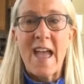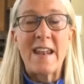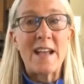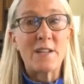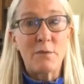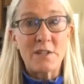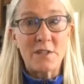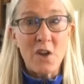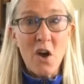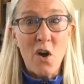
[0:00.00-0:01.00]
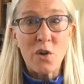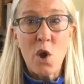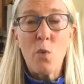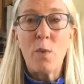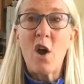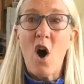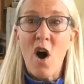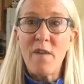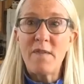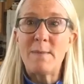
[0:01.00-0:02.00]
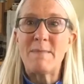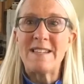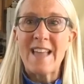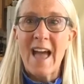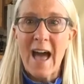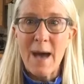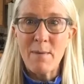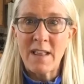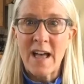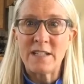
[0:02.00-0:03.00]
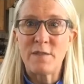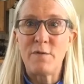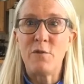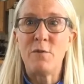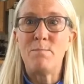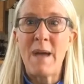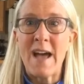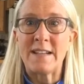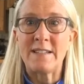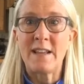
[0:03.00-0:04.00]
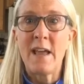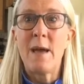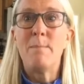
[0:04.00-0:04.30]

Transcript: and as a result, we often metabolize food best